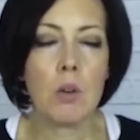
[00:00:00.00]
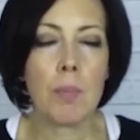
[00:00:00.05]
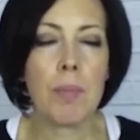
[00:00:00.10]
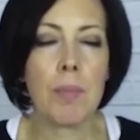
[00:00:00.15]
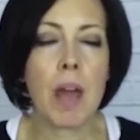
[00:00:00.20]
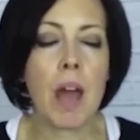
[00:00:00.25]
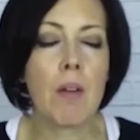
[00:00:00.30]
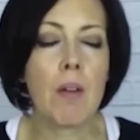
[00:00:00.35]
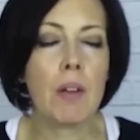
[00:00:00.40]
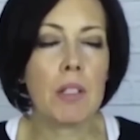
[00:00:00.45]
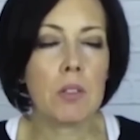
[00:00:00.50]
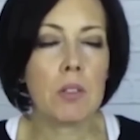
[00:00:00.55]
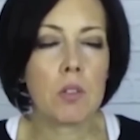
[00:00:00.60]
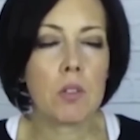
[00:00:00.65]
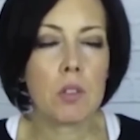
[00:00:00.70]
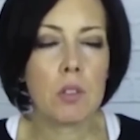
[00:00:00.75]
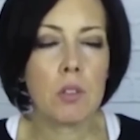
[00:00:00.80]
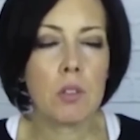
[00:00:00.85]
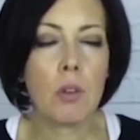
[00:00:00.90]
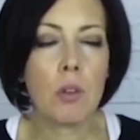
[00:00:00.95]
Your
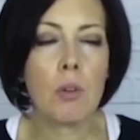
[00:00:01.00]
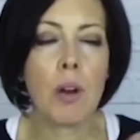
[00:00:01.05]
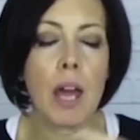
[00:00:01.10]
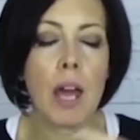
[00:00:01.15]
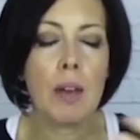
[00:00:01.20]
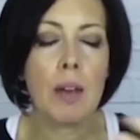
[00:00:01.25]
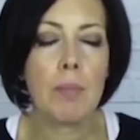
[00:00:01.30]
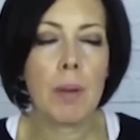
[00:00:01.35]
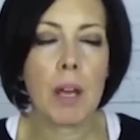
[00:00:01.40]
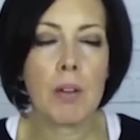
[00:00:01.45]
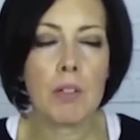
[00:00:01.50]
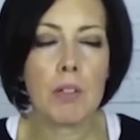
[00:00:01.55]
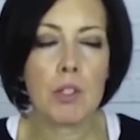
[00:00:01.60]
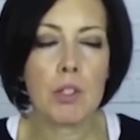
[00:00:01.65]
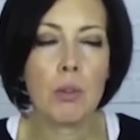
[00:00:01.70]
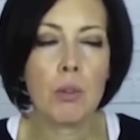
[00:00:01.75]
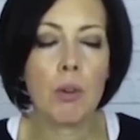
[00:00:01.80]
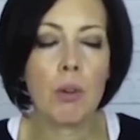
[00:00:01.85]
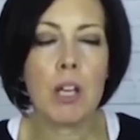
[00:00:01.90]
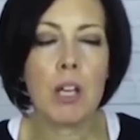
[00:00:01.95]
parents, your
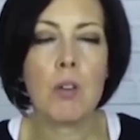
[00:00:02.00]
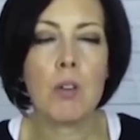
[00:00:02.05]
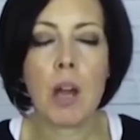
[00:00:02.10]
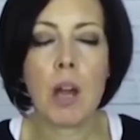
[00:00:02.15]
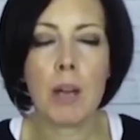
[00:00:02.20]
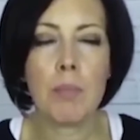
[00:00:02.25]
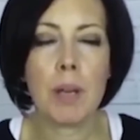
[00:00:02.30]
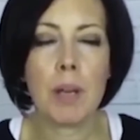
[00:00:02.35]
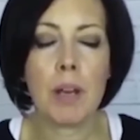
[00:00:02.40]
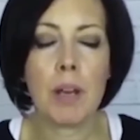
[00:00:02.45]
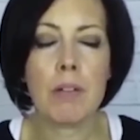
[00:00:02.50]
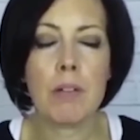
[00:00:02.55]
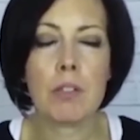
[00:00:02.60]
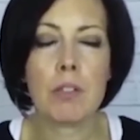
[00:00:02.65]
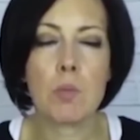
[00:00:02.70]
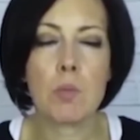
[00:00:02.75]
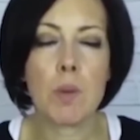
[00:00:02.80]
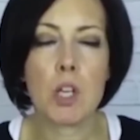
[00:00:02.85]
grandparents, your great-grandparents,